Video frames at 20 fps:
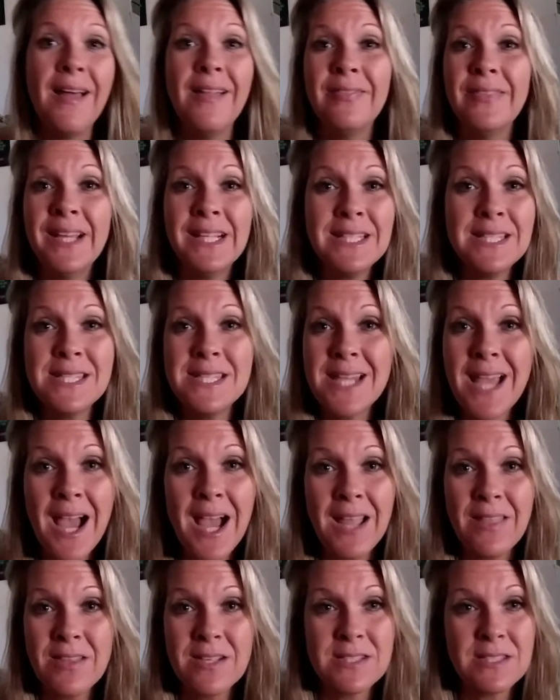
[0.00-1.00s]
That's
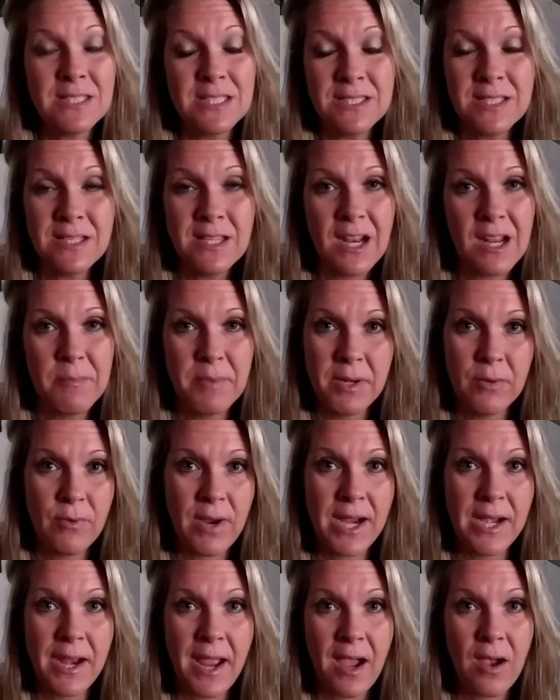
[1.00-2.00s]
not the season that I'm in
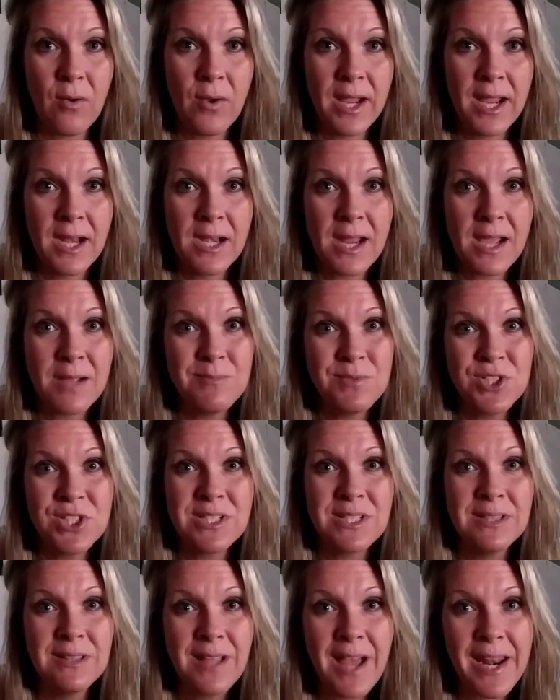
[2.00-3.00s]
right now, and I'm
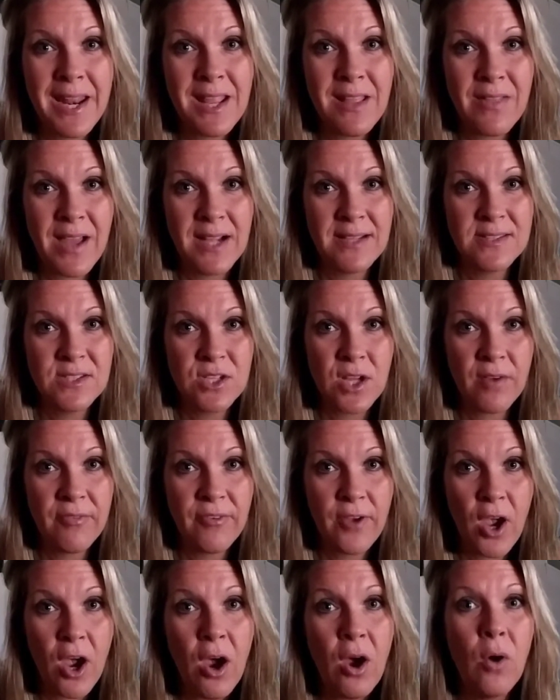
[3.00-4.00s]
just letting that stuff
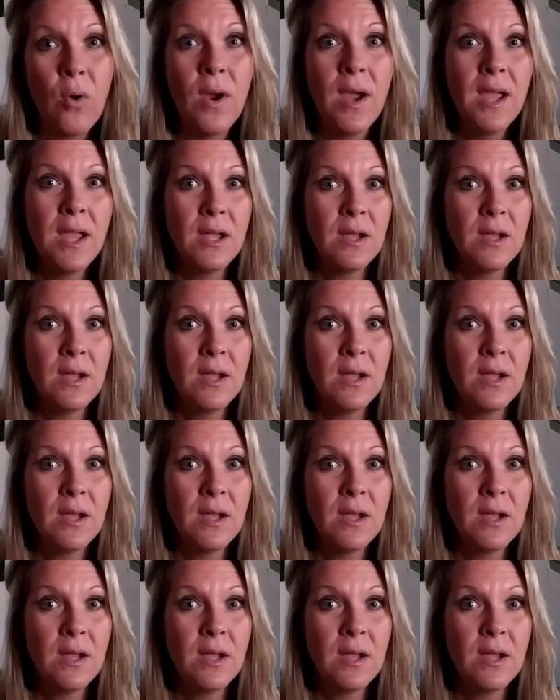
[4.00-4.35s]
go.